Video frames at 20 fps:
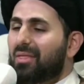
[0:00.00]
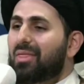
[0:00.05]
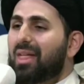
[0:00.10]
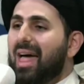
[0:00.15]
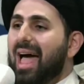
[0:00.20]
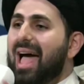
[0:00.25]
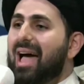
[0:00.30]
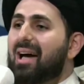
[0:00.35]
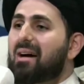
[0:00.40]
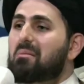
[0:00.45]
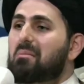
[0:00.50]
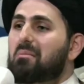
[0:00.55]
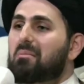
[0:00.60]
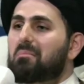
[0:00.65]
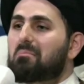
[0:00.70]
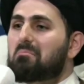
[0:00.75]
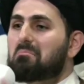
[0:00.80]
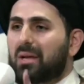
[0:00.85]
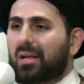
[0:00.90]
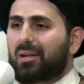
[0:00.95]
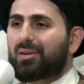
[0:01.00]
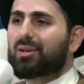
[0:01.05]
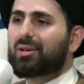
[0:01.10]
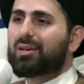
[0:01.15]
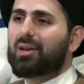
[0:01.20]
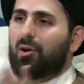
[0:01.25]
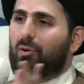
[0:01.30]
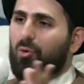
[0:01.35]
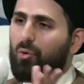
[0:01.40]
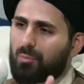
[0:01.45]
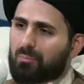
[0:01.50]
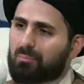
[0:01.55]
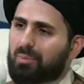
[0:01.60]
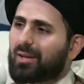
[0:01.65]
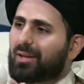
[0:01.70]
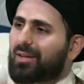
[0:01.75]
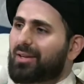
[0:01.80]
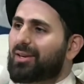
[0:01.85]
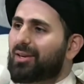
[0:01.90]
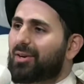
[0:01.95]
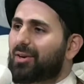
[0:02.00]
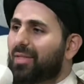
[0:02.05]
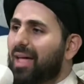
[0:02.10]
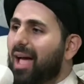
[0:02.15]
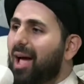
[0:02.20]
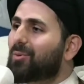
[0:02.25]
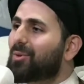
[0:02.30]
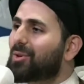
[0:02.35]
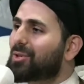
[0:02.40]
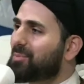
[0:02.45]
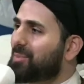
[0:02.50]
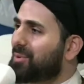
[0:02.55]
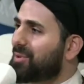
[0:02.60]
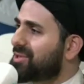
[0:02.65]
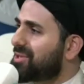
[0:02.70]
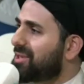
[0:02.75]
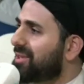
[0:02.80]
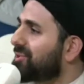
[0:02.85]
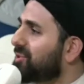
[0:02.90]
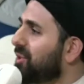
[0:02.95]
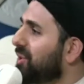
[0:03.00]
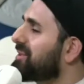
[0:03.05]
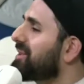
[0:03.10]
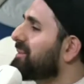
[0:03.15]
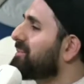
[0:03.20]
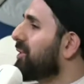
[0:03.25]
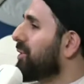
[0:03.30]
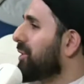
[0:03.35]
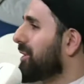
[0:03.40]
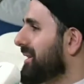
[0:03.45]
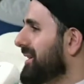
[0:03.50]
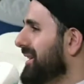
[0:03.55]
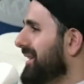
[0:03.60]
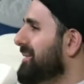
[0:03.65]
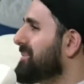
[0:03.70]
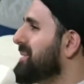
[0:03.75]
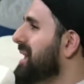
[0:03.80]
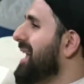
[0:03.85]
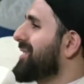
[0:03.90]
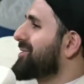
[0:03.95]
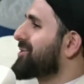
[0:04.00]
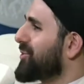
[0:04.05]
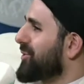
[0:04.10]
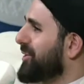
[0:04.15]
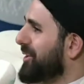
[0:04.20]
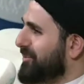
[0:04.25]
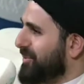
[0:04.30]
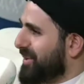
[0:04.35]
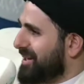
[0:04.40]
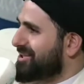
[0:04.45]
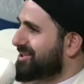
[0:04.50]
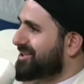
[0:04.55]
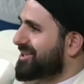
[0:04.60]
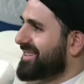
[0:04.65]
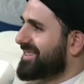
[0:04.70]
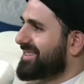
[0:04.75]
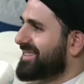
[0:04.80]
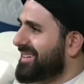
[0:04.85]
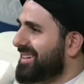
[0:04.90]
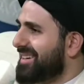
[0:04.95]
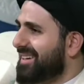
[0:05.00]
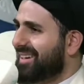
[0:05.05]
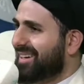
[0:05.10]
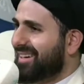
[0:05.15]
That millionaire or billionaire, that rich person told him, look, let me ask you a question.